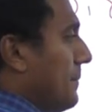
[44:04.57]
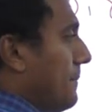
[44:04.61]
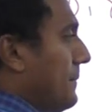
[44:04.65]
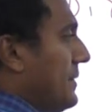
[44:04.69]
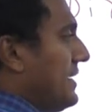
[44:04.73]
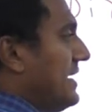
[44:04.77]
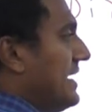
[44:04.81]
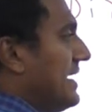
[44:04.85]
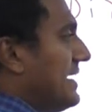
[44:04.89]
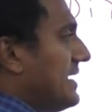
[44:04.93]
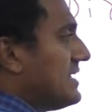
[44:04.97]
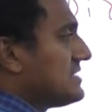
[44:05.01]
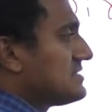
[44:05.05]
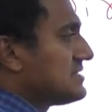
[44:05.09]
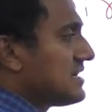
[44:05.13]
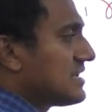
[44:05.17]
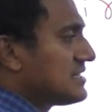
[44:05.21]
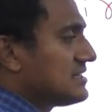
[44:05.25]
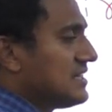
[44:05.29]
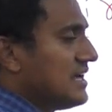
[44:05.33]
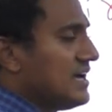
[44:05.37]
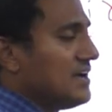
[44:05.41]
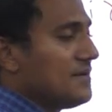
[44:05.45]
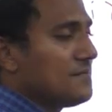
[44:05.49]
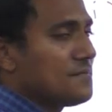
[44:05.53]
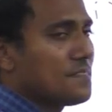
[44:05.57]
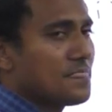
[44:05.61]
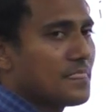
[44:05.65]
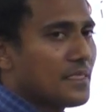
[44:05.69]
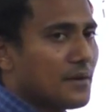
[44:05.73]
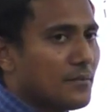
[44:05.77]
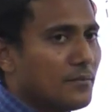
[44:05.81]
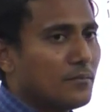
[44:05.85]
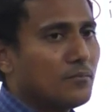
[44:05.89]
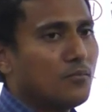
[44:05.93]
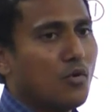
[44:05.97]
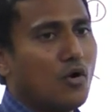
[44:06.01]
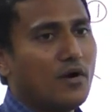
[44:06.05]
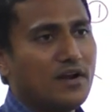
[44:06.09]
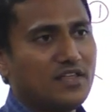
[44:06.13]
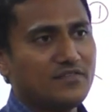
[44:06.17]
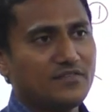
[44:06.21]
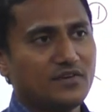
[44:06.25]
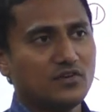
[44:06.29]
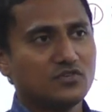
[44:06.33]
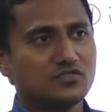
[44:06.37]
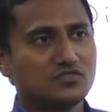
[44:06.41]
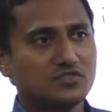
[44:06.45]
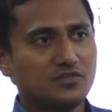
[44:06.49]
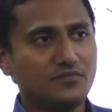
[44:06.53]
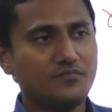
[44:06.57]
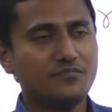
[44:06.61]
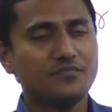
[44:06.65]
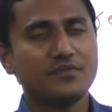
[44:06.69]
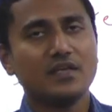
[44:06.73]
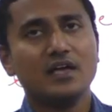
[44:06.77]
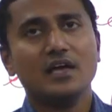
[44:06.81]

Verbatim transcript: P and S are the body waves.